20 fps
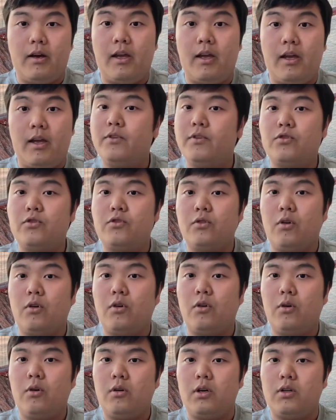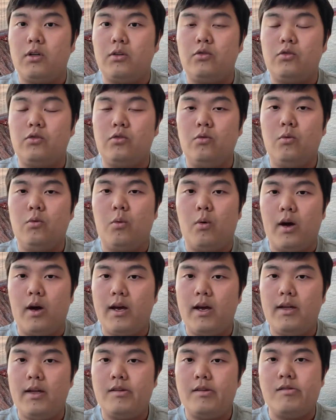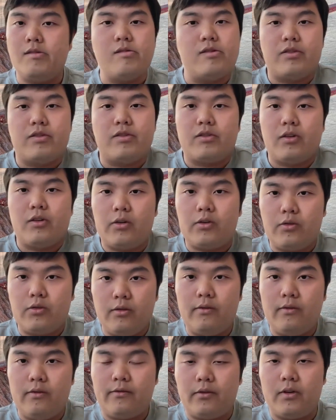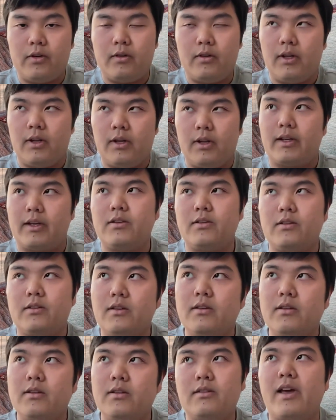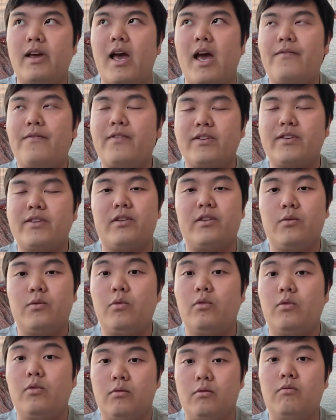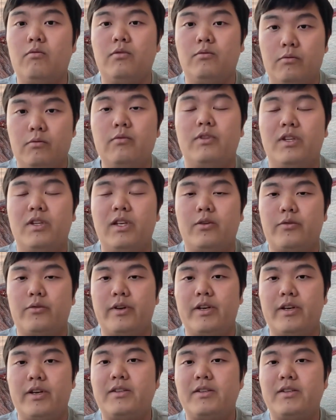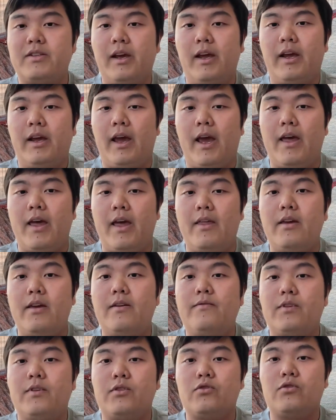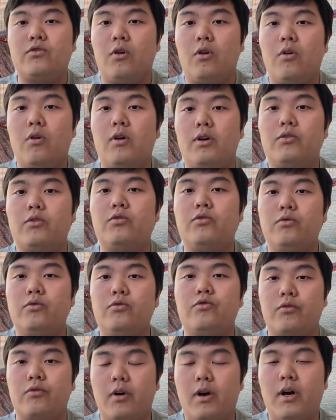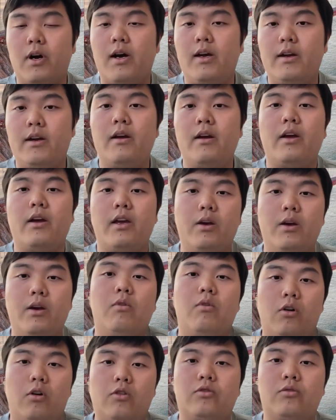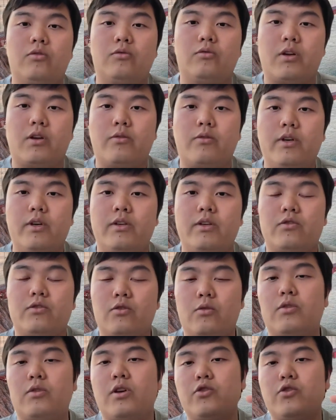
if the soil are too wet, it's not good for like its efficacy will decrease. And if the soil are too dry, it will also decrease. So